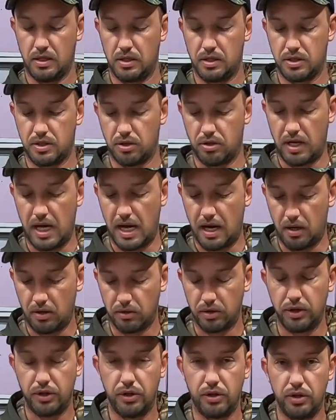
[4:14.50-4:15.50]
So
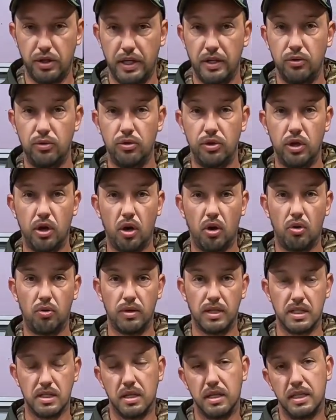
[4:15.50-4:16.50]
now you know
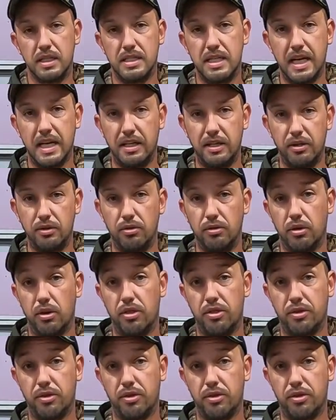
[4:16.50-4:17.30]
it's going to take you